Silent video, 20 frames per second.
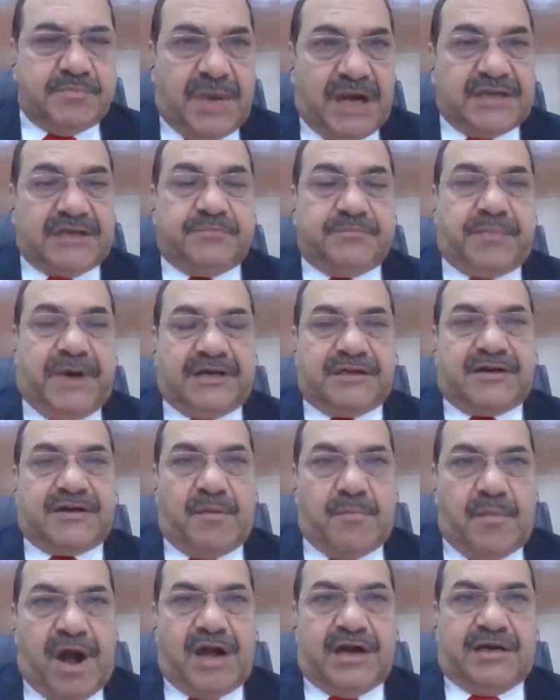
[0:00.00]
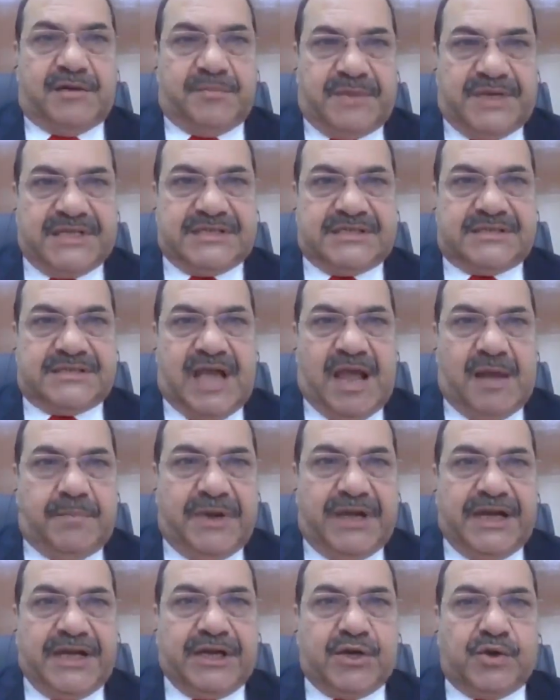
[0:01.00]
But command means
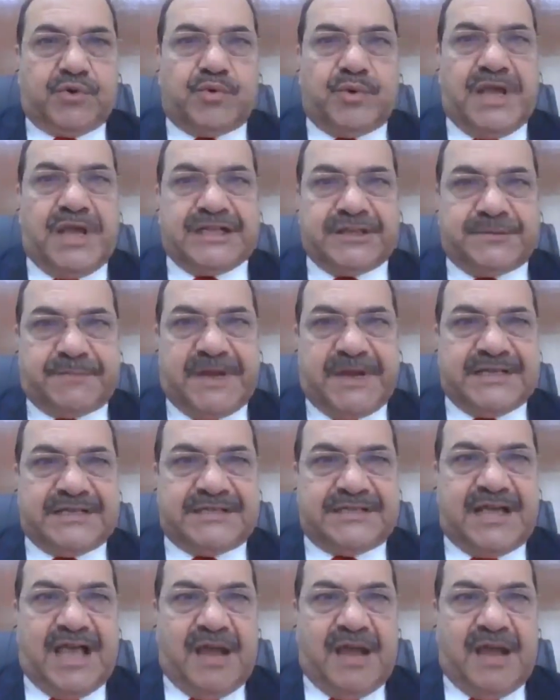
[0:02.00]
ability to express,